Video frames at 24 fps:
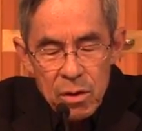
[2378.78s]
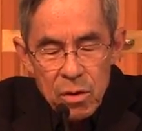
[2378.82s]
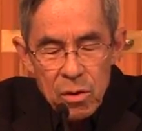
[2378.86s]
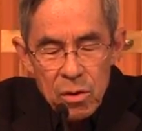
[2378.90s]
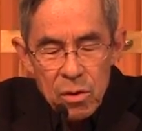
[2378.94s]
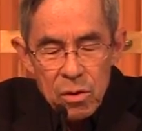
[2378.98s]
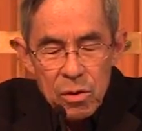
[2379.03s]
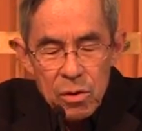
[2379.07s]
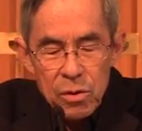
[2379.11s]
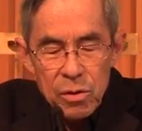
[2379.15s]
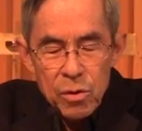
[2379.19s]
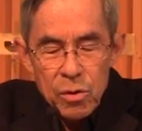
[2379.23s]

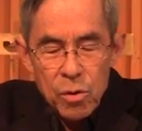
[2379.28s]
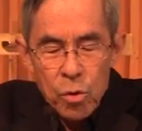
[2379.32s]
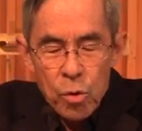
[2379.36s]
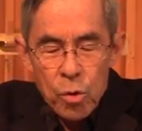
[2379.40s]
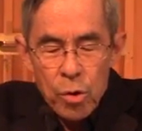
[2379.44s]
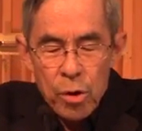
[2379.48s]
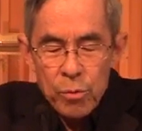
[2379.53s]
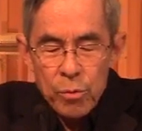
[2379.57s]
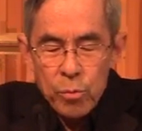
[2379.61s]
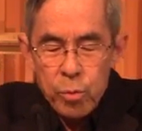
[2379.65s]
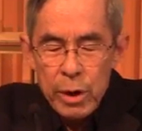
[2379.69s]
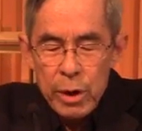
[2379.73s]

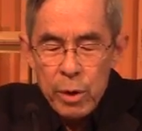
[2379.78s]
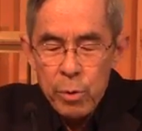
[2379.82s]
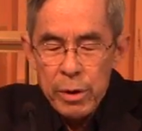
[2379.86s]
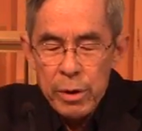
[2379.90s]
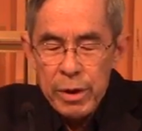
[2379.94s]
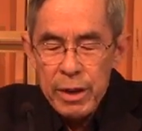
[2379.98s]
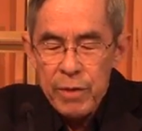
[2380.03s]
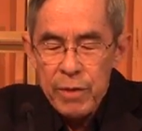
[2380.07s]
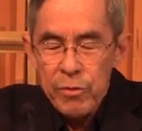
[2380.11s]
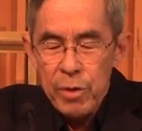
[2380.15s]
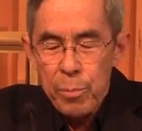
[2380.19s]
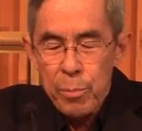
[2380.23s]
Lord, we would
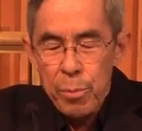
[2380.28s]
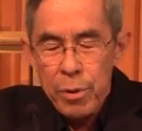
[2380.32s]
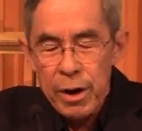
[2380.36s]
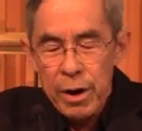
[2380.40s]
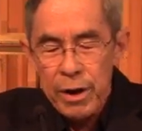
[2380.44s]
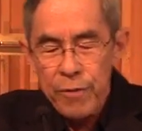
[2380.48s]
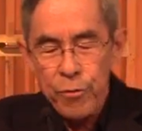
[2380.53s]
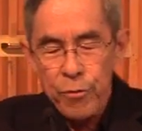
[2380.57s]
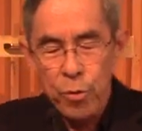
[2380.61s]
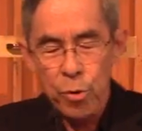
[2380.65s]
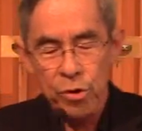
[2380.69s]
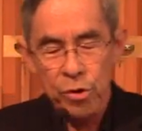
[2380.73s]
even pray
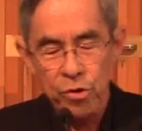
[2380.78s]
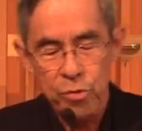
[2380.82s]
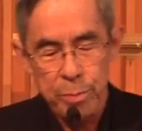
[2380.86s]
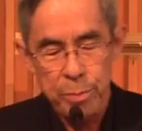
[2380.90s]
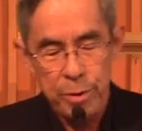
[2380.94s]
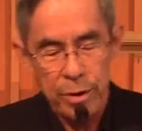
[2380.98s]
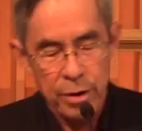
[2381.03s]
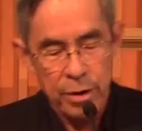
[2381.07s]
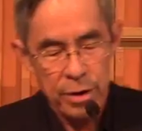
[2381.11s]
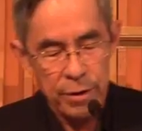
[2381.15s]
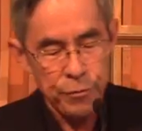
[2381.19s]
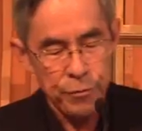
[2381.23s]
for a
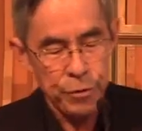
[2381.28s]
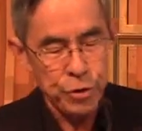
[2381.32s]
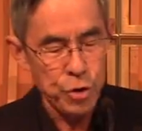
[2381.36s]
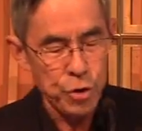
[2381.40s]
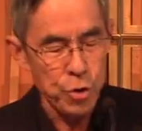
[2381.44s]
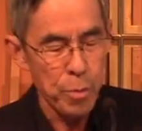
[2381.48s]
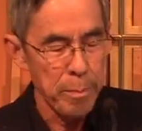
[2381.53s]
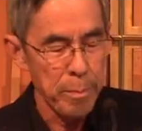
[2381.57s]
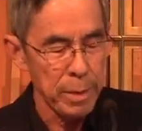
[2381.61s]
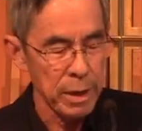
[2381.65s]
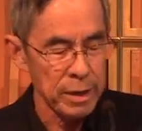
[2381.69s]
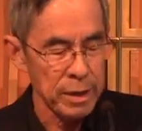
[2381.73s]
spirit of
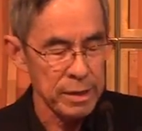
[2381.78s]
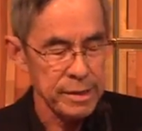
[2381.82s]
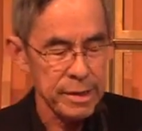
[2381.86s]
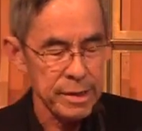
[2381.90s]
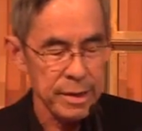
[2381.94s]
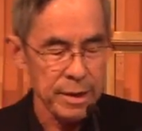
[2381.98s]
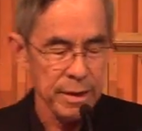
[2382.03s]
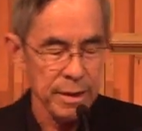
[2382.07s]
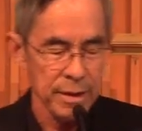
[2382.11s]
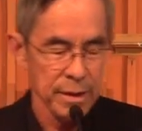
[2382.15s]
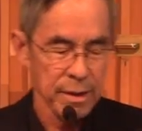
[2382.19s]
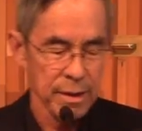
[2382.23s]

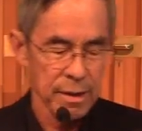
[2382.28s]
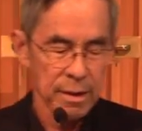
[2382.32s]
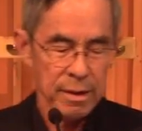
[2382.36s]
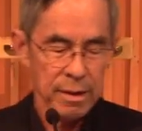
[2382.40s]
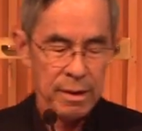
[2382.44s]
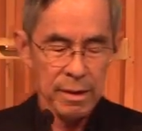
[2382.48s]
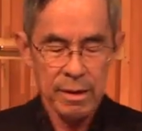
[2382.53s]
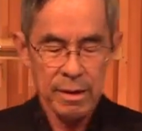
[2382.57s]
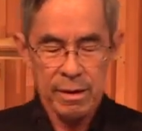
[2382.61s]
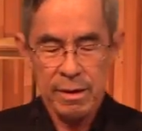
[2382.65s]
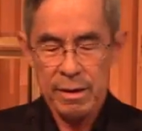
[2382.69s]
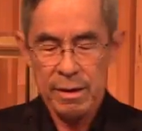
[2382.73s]
humility
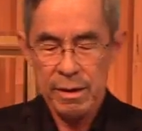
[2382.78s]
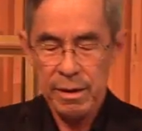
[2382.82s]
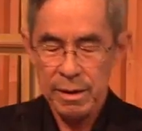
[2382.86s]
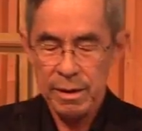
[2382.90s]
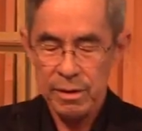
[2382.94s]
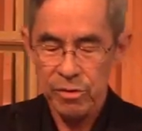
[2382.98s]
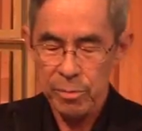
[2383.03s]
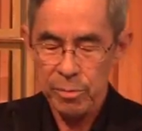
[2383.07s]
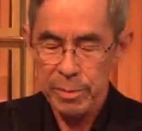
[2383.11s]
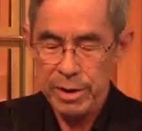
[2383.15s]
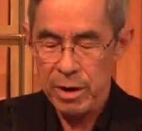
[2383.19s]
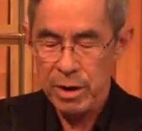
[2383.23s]

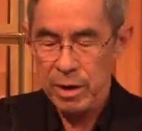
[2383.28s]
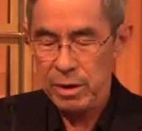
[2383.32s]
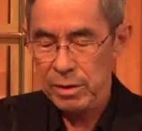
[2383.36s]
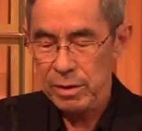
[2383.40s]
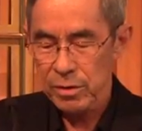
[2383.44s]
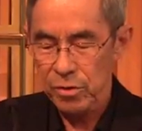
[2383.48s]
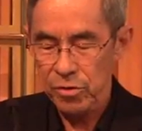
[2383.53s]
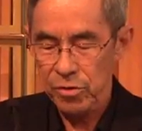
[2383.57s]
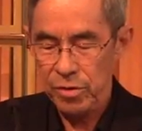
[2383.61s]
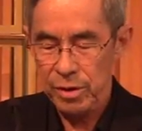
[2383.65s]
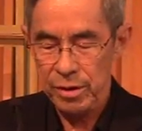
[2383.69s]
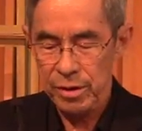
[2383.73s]
as American
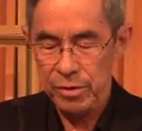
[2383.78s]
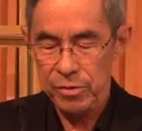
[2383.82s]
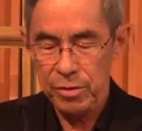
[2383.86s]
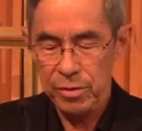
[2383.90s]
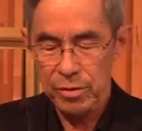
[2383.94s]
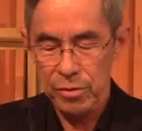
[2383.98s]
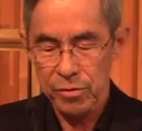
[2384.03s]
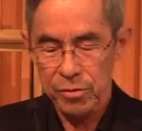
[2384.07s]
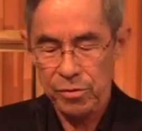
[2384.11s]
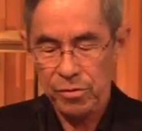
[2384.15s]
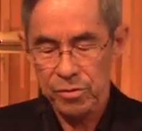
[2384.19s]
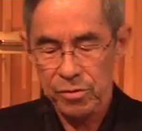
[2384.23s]

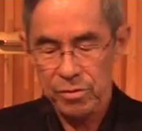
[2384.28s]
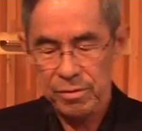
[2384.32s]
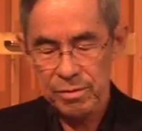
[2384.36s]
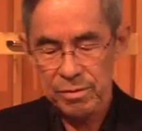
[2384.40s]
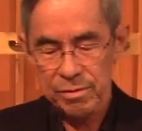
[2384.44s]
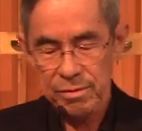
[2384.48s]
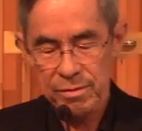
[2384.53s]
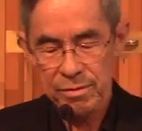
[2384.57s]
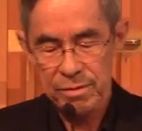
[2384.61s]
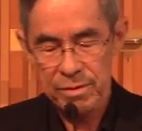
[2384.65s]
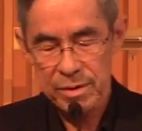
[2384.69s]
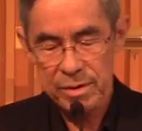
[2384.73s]
citizens,
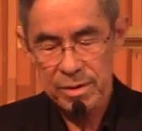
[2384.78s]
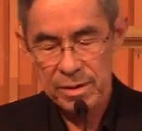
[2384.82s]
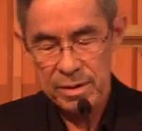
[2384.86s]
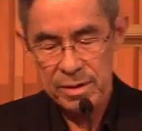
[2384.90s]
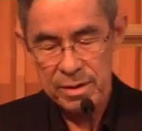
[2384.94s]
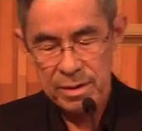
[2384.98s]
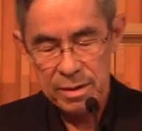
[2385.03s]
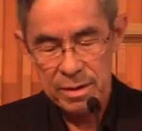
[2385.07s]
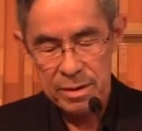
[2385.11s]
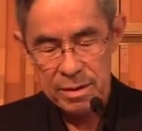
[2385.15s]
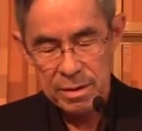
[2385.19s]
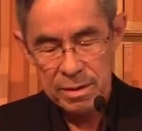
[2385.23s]

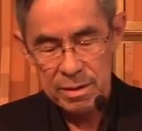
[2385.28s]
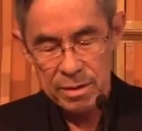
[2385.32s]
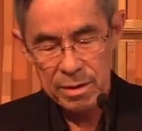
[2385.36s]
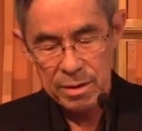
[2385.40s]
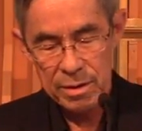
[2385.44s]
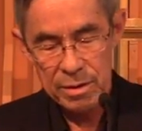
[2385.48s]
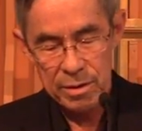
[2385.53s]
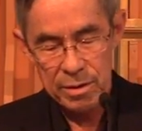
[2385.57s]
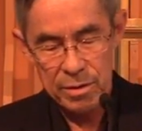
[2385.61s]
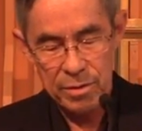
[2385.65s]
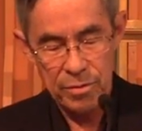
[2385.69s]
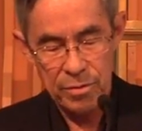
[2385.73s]

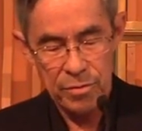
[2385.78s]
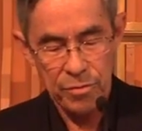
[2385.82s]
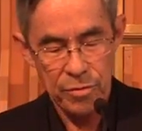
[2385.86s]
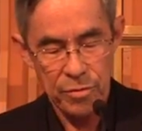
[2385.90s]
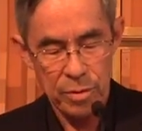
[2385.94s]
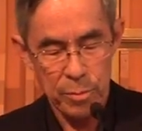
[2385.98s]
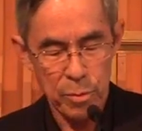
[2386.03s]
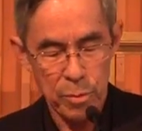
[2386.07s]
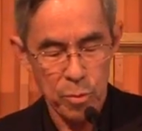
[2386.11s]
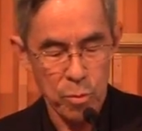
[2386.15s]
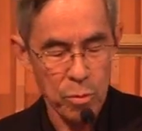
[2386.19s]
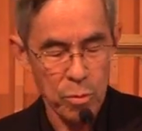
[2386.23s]

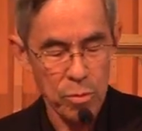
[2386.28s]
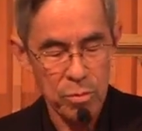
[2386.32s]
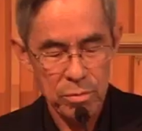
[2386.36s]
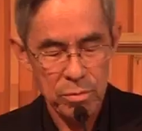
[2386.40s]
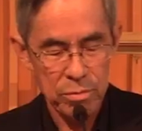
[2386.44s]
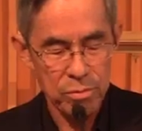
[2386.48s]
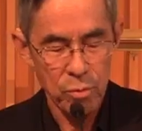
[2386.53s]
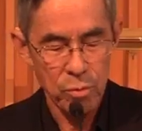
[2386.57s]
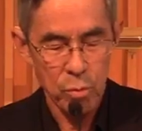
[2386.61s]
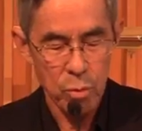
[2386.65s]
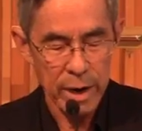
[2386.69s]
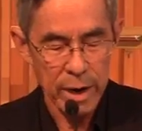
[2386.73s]
from the
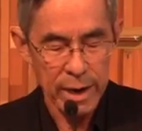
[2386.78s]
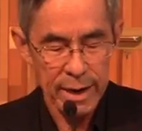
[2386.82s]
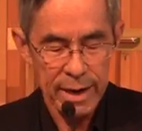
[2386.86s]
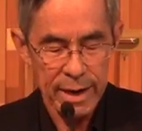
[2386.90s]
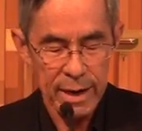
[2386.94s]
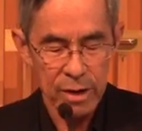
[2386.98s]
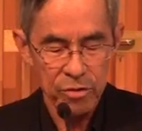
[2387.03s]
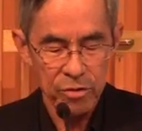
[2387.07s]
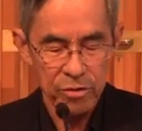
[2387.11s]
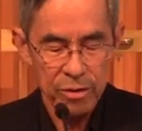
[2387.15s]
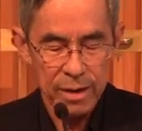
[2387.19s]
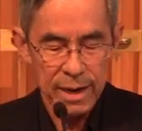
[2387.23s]
White
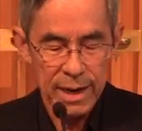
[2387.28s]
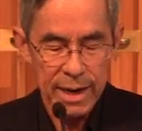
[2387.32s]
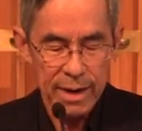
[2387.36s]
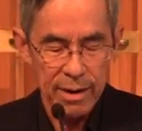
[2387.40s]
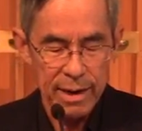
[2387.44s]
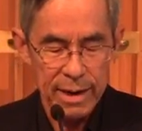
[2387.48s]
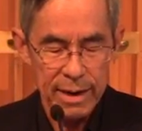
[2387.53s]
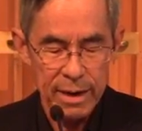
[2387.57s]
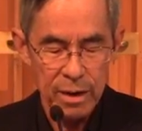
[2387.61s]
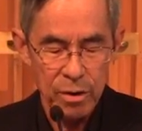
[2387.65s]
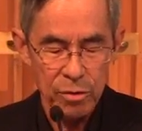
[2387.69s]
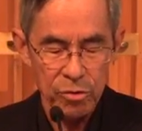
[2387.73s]
House to our
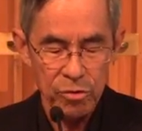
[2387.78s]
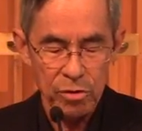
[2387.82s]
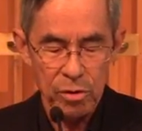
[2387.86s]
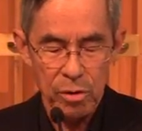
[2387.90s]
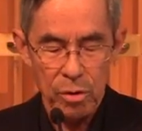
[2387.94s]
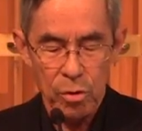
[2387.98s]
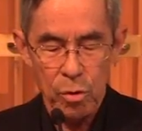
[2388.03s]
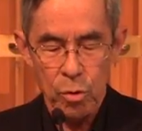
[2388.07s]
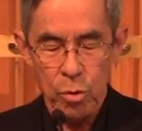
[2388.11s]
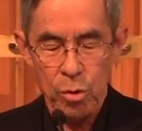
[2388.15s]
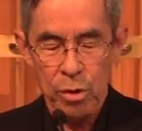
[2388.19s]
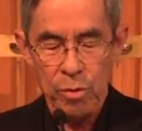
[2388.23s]
house. And
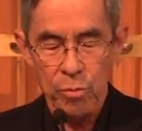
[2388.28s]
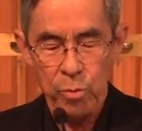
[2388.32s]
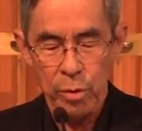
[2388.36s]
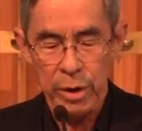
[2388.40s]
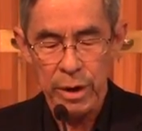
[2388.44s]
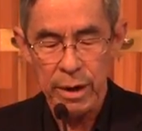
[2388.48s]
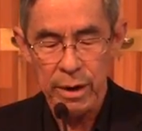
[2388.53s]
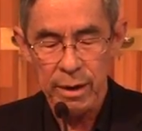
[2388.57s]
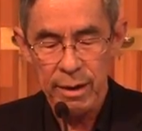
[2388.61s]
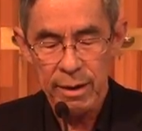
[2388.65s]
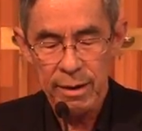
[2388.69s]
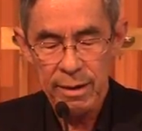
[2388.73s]
Lord,
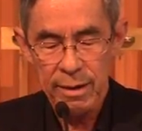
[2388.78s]
we